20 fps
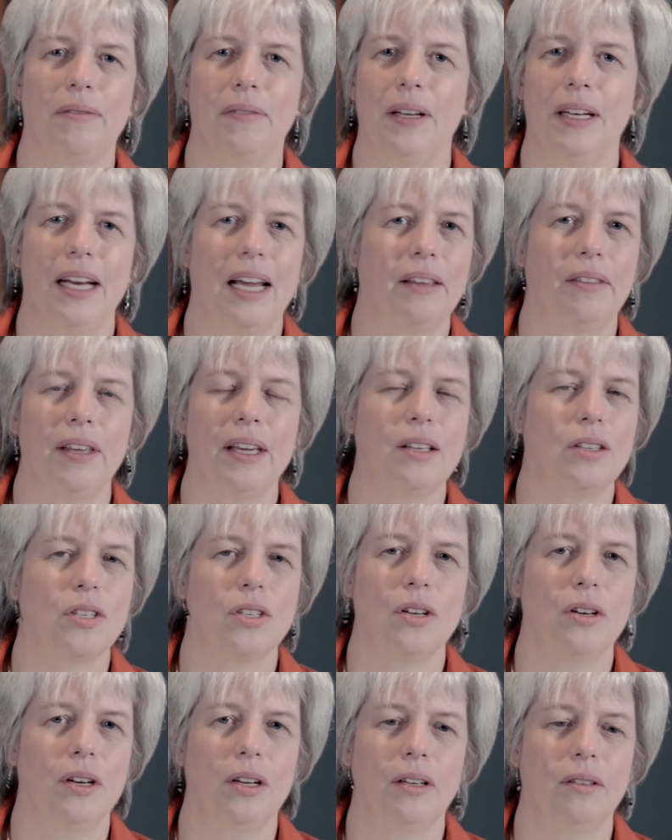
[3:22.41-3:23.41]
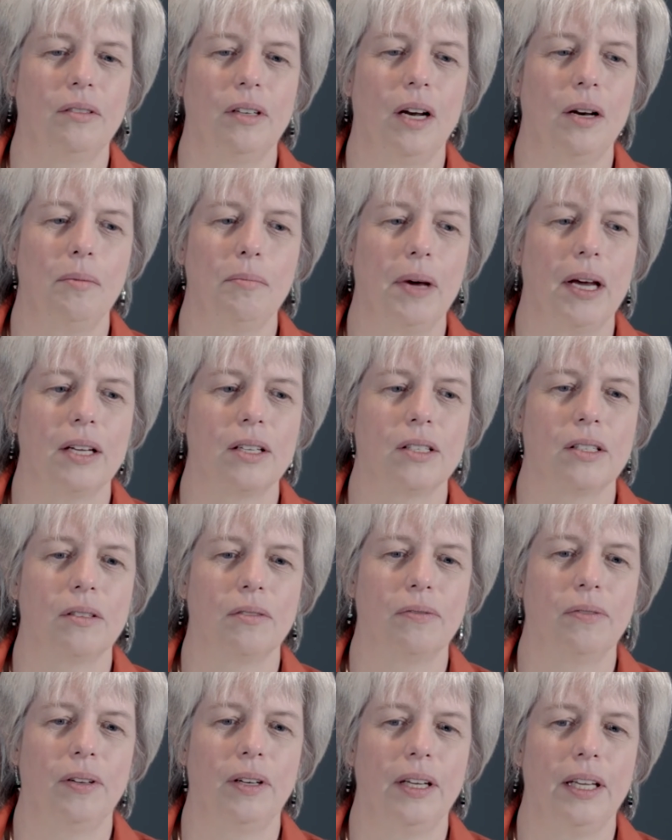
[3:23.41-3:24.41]
And I think John really
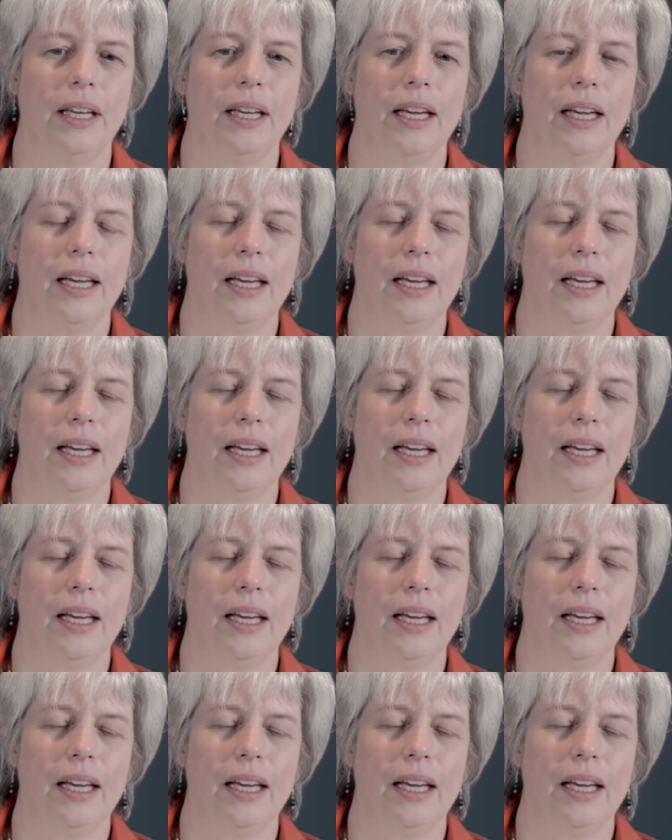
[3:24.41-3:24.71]
masterfully